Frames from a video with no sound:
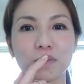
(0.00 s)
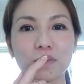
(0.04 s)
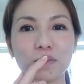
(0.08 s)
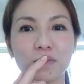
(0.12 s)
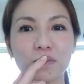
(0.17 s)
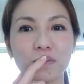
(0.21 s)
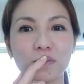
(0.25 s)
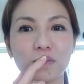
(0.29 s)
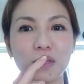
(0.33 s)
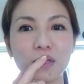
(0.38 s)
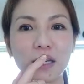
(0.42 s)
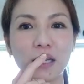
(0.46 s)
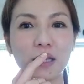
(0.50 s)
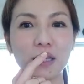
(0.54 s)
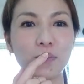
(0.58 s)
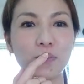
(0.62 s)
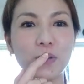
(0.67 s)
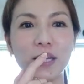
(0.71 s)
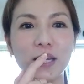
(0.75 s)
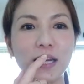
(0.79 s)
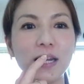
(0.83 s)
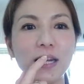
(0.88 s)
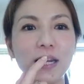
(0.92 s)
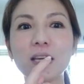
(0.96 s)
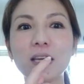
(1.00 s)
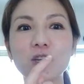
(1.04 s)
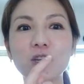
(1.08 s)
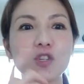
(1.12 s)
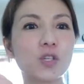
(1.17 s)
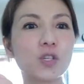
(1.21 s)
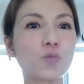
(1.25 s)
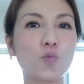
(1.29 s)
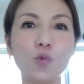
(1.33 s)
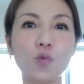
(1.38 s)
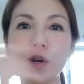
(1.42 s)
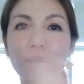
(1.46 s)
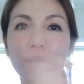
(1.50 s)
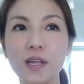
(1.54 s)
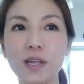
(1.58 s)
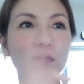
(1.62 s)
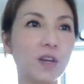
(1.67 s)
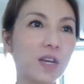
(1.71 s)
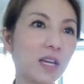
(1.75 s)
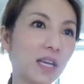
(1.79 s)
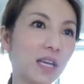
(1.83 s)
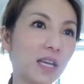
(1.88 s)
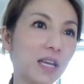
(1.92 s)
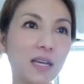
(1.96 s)
At the beginning, they just wouldn't even
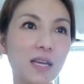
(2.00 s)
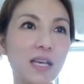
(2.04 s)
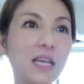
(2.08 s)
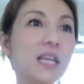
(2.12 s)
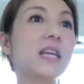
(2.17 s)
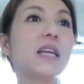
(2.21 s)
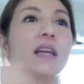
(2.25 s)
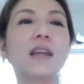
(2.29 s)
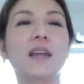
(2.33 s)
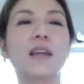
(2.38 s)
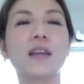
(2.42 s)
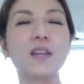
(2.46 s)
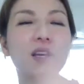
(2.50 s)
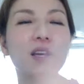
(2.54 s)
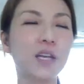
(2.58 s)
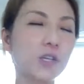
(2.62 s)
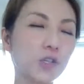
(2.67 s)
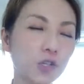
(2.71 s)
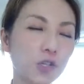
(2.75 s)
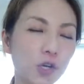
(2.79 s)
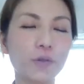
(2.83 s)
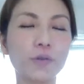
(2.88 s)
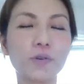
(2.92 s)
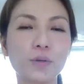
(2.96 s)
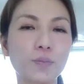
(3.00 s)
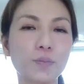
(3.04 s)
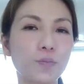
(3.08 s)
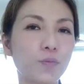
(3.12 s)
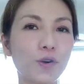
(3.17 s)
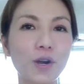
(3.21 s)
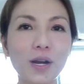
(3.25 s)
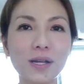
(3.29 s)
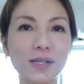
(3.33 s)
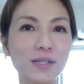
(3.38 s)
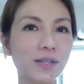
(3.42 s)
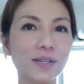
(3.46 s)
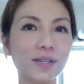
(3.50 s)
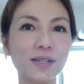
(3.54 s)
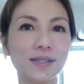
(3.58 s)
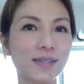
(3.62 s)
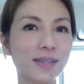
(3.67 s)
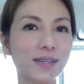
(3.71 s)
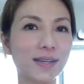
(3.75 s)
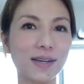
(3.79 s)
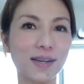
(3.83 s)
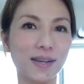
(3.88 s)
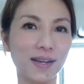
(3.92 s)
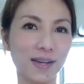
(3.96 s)
eat in each other's presence
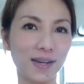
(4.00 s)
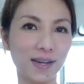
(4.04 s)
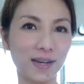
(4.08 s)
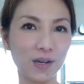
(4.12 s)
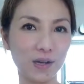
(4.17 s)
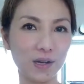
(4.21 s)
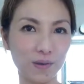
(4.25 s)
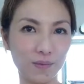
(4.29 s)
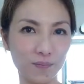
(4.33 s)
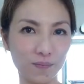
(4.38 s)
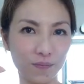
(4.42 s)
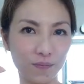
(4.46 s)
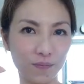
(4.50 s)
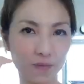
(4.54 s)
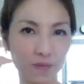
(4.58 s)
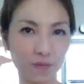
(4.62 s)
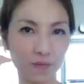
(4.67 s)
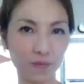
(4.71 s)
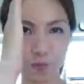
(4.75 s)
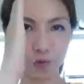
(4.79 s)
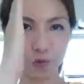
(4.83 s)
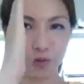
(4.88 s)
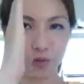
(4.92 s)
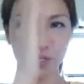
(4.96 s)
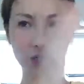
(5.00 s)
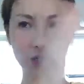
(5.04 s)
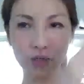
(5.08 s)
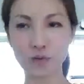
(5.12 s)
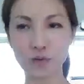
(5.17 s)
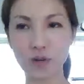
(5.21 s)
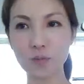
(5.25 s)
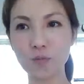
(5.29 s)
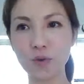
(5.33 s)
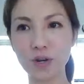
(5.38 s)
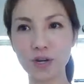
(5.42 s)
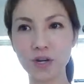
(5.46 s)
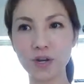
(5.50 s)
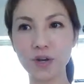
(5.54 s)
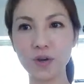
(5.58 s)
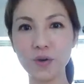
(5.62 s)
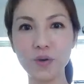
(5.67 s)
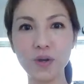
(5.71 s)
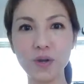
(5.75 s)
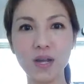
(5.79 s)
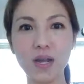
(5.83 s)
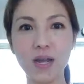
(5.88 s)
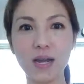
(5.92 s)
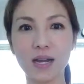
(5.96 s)
uh, with a screen window
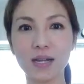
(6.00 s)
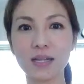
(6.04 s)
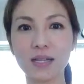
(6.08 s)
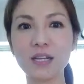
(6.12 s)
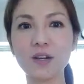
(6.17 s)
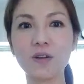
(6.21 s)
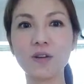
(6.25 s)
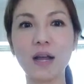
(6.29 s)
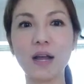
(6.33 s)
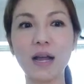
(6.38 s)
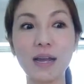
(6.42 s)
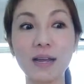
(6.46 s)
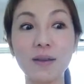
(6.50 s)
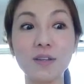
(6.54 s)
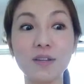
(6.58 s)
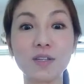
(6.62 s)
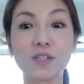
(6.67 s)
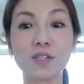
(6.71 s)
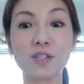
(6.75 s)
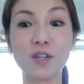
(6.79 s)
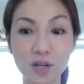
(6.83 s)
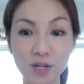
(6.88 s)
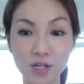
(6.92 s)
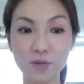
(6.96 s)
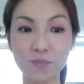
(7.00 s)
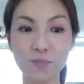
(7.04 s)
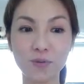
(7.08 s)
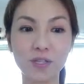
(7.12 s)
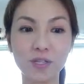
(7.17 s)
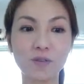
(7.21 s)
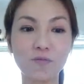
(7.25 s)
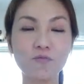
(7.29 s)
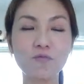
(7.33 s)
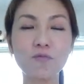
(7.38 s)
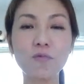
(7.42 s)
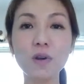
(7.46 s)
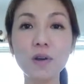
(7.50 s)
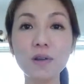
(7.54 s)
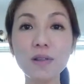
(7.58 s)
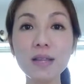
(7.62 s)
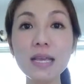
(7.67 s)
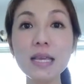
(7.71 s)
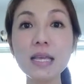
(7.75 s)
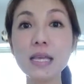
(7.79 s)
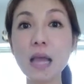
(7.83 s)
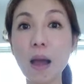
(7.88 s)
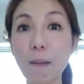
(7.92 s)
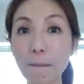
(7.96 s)
until I start to put the really
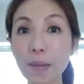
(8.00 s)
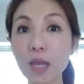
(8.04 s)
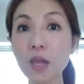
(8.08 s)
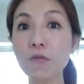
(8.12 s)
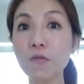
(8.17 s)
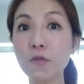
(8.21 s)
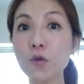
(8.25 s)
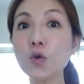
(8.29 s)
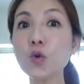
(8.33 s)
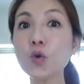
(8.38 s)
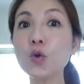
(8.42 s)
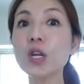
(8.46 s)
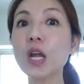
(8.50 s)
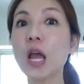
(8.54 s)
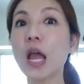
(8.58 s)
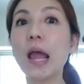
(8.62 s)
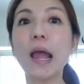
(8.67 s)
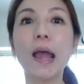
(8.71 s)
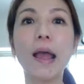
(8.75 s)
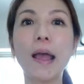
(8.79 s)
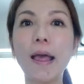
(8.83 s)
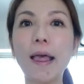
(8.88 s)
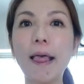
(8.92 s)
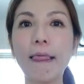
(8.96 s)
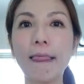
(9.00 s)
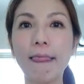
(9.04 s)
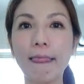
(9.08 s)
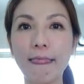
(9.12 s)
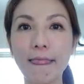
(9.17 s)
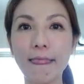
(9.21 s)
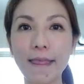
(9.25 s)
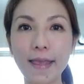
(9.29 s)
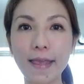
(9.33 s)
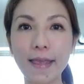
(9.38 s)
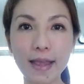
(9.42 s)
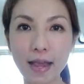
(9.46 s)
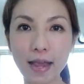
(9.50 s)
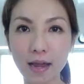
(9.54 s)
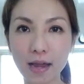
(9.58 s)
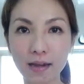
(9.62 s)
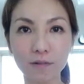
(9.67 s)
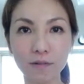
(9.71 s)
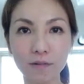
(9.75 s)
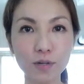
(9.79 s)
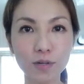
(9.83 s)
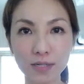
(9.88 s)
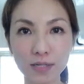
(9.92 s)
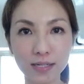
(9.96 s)
yummy food. They can't
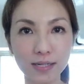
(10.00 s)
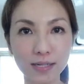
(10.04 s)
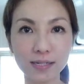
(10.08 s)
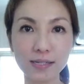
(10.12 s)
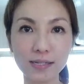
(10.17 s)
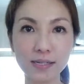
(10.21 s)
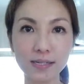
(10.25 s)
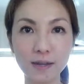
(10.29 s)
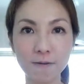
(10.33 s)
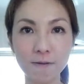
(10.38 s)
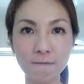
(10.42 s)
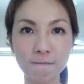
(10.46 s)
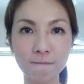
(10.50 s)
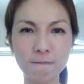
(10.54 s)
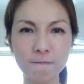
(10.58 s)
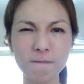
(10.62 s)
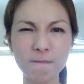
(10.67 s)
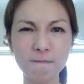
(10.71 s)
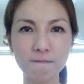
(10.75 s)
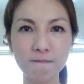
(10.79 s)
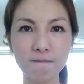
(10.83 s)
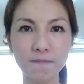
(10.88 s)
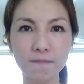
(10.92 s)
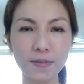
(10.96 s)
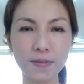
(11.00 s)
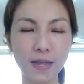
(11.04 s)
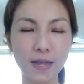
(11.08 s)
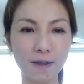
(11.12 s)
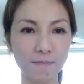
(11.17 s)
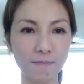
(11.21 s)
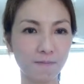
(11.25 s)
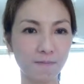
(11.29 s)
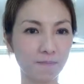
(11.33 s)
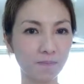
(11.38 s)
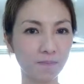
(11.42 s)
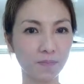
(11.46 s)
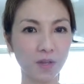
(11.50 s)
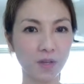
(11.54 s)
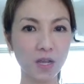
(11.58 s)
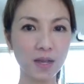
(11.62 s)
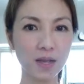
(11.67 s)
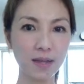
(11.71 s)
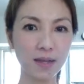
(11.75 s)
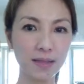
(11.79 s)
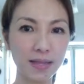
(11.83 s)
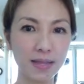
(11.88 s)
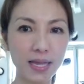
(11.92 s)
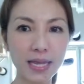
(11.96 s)
resist. Yeah,
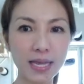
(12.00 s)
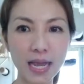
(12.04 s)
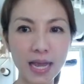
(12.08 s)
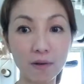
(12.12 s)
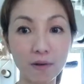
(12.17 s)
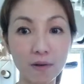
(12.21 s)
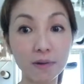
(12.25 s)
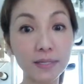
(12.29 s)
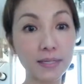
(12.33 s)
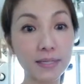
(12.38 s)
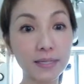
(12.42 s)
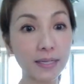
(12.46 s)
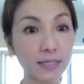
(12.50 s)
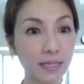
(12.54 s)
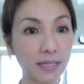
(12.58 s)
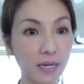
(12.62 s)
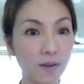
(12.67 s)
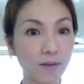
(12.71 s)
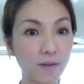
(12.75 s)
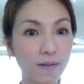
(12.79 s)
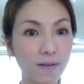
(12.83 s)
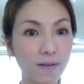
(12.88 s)
they can't resist at all.